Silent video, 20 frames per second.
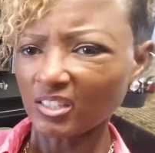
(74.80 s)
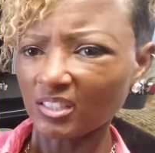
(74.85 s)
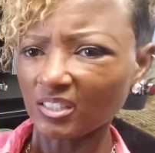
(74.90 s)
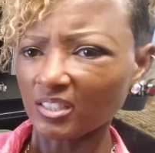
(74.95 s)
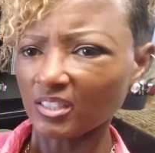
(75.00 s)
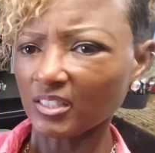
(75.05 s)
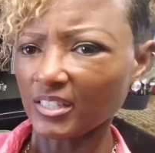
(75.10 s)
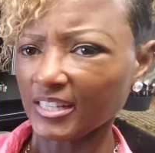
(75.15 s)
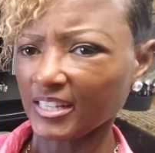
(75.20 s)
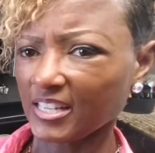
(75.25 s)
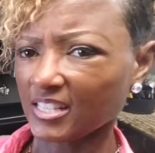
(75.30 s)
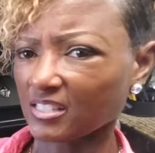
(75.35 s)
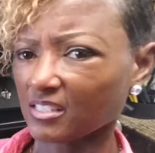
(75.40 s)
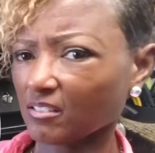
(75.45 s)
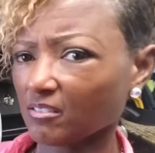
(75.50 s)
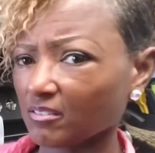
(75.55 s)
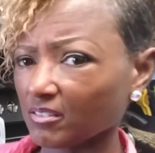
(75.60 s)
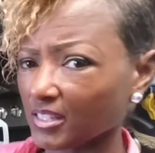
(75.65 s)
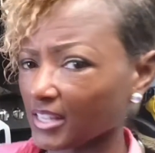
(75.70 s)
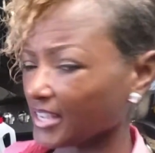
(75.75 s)
good, and there's
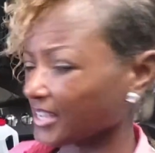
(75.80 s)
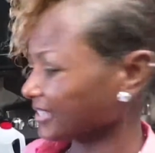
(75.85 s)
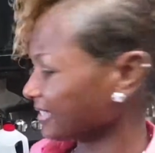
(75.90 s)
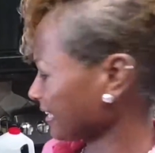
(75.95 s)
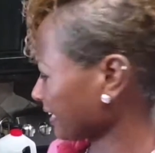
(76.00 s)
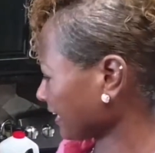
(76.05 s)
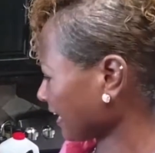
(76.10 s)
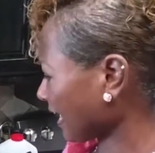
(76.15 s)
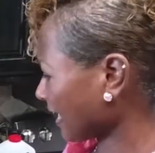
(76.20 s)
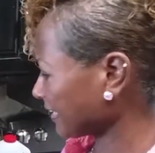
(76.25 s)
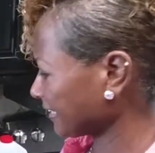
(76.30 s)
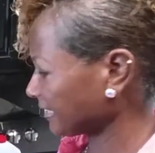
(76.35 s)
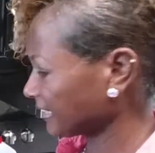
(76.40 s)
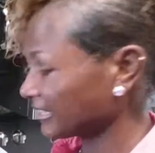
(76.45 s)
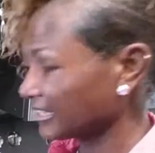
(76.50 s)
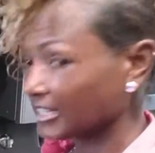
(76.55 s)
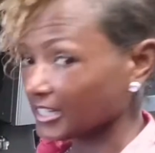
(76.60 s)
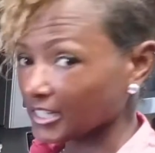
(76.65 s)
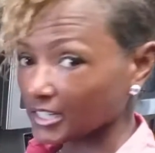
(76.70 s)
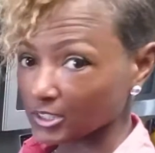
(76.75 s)
certain things that kind of
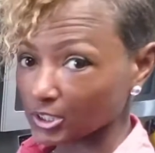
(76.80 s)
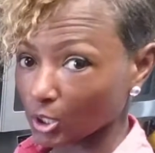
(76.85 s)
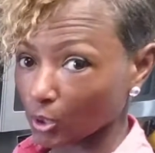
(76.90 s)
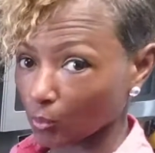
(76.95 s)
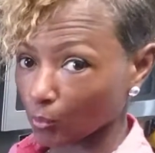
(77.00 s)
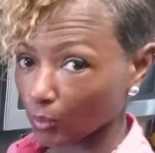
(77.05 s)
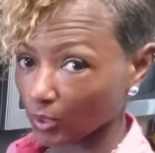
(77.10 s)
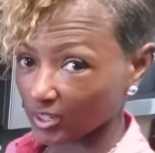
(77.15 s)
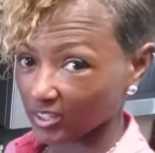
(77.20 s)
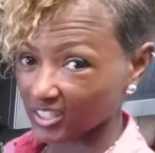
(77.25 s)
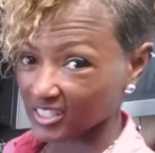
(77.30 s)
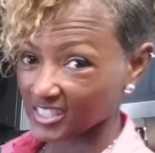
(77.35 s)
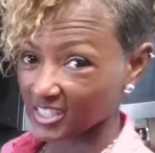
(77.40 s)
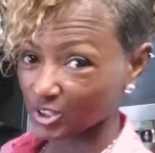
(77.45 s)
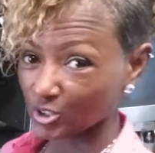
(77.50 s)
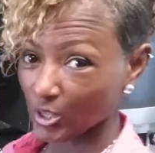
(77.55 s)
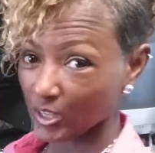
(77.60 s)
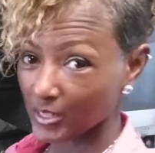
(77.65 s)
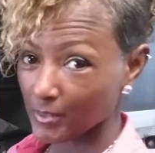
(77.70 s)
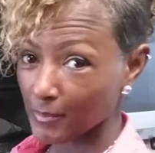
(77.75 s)
don't work, because
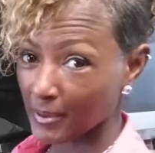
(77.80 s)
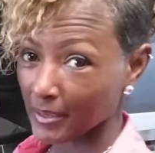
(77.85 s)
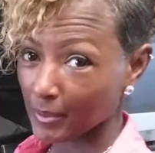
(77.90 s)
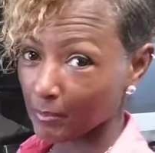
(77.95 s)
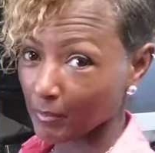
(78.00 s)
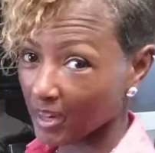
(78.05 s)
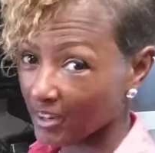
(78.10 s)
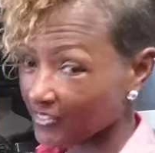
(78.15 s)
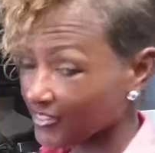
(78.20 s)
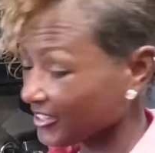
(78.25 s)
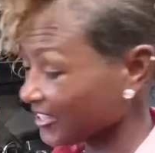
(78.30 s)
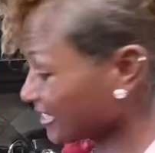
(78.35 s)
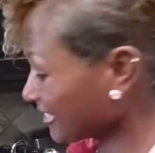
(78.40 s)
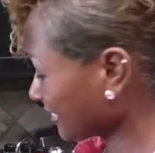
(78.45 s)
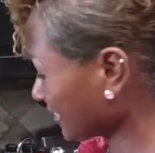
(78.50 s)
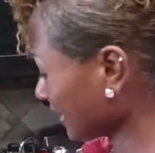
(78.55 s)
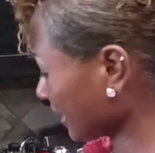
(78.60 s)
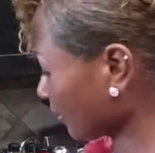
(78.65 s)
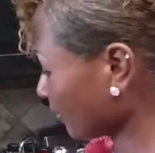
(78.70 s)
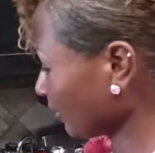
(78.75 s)
I tried to make
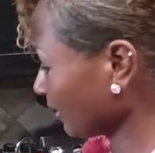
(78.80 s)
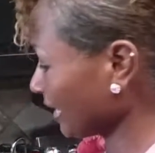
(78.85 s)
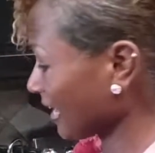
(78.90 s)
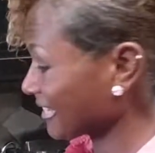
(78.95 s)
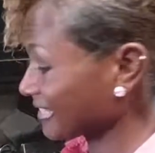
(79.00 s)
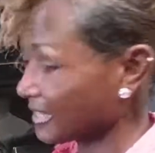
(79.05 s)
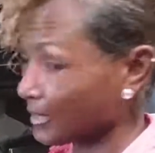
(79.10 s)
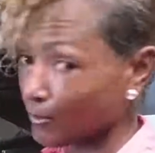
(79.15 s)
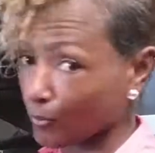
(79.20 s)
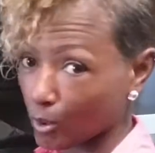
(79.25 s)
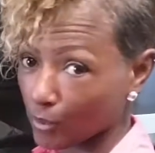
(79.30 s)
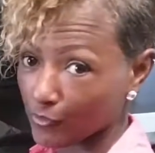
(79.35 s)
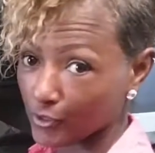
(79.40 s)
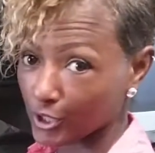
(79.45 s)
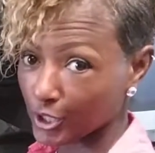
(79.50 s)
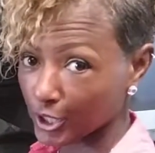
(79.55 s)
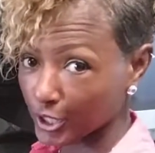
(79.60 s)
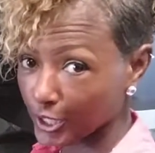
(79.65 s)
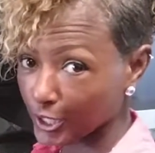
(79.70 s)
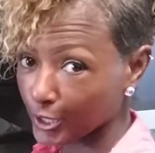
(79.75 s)
muffins and I realized I'm more of a
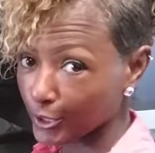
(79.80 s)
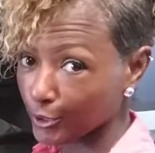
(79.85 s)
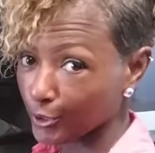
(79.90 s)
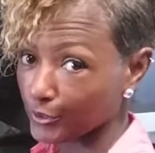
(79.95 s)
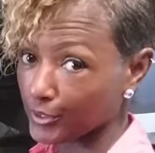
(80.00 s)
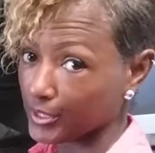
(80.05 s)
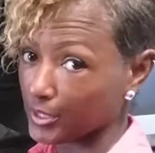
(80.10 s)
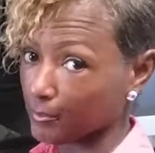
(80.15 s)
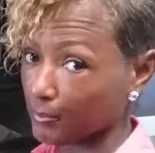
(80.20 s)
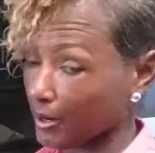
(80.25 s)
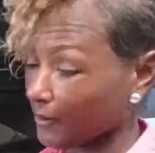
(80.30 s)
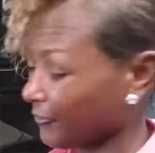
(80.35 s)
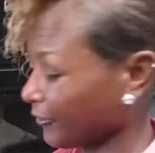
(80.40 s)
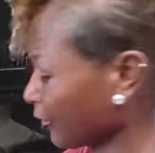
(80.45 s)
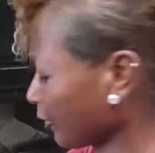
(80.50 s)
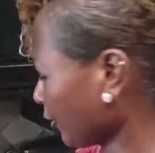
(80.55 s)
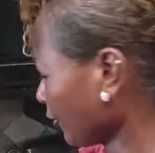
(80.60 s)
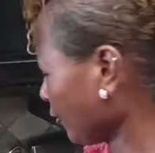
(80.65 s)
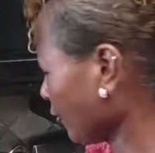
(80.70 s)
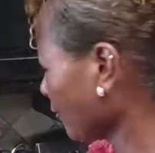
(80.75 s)
cookie girl than a
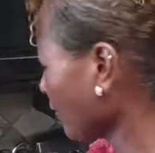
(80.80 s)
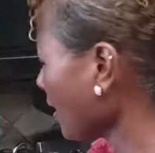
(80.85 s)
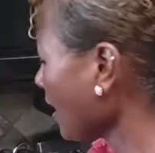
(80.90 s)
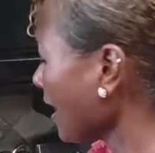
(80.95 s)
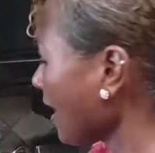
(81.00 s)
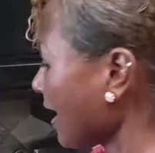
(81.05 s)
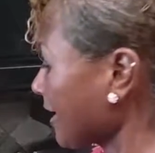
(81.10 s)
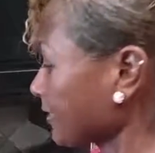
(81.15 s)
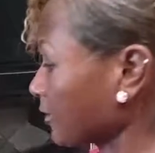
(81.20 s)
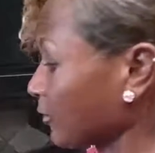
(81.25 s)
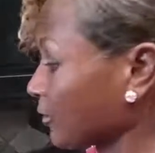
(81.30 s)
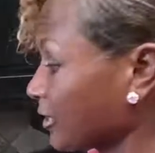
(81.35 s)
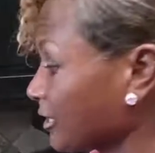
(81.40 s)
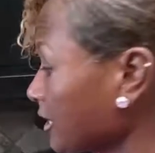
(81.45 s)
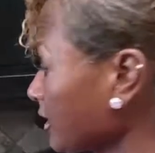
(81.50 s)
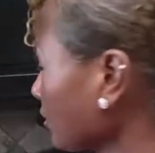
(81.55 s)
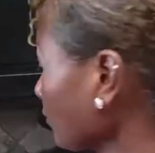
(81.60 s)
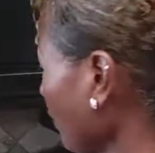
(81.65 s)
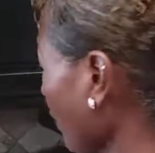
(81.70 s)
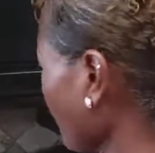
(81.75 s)
muffin girl. And so
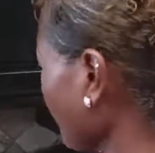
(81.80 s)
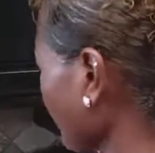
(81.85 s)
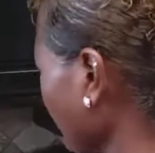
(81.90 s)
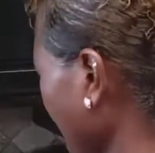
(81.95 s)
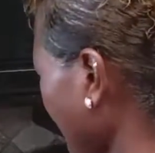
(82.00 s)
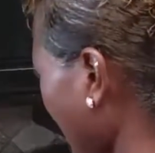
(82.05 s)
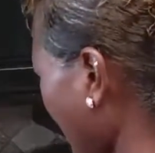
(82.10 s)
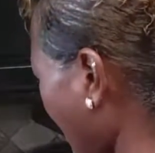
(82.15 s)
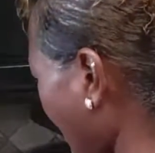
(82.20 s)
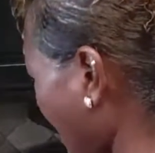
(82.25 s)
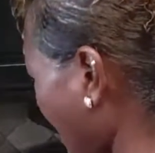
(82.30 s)
this is what we're going to